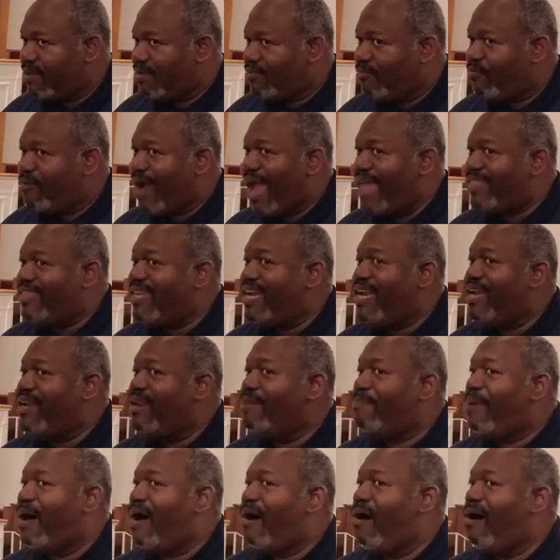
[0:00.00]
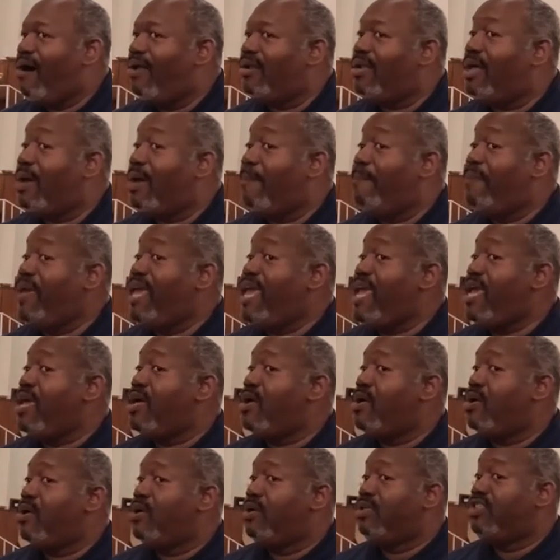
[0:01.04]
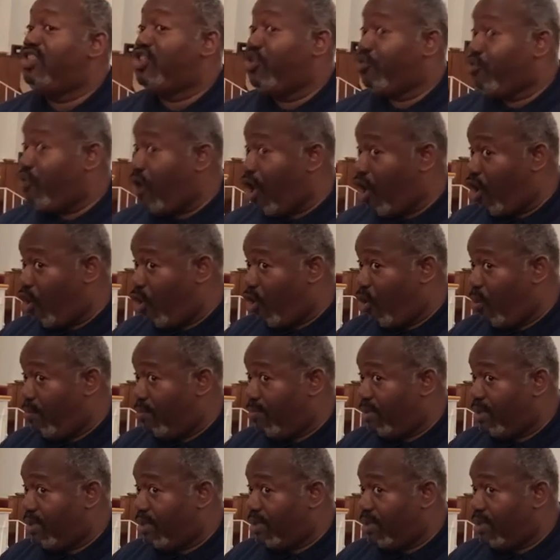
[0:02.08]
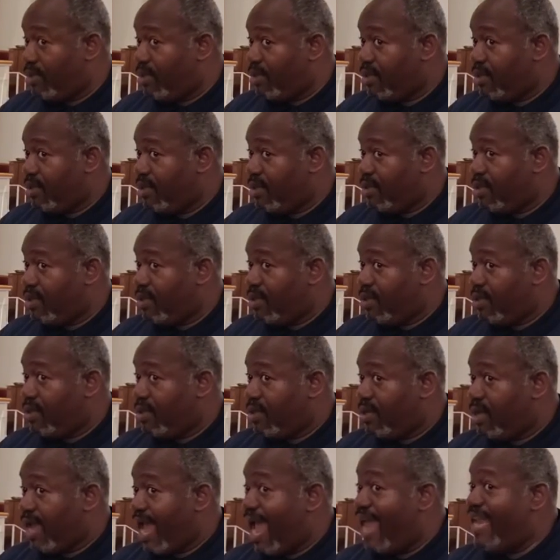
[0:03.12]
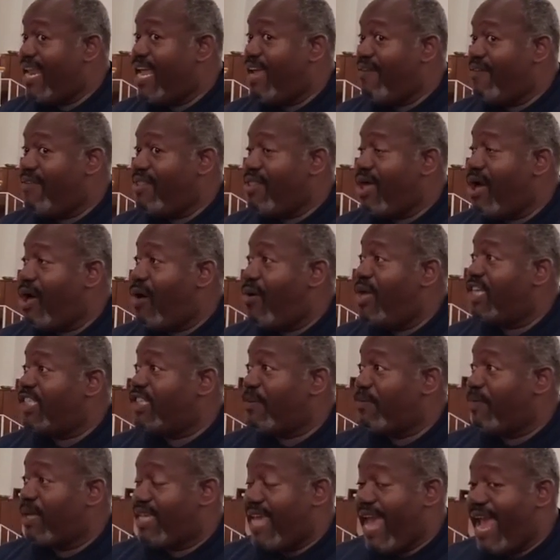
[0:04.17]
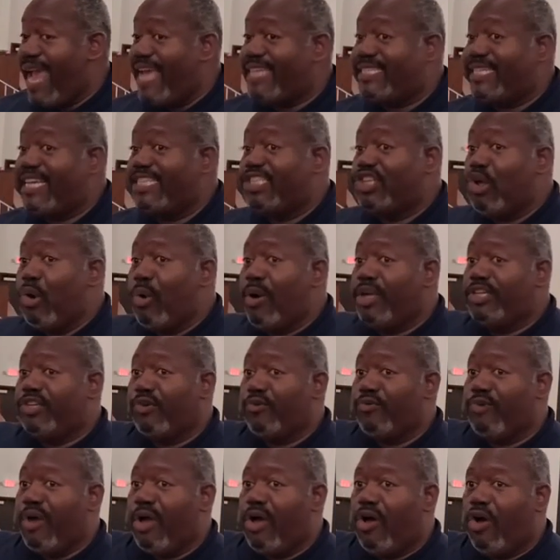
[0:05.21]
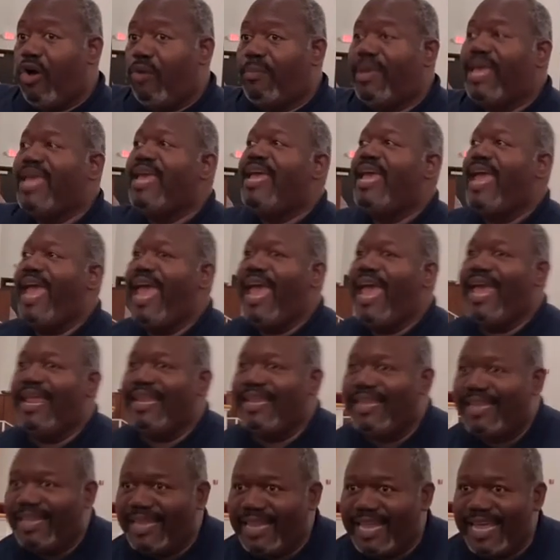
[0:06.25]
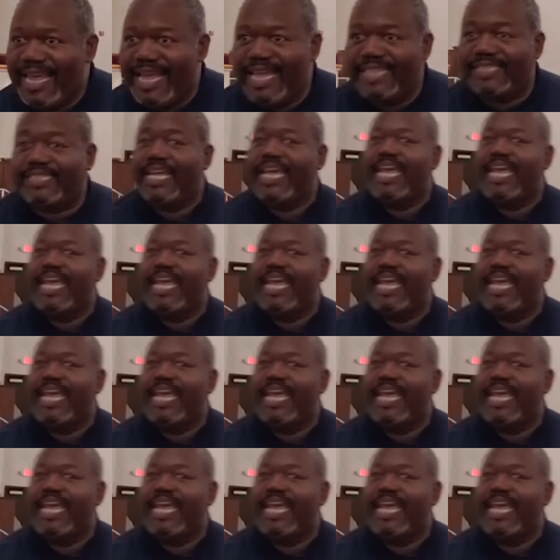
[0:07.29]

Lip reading: rather than Paul appeal to Rome? And even though his case is going to Rome, at least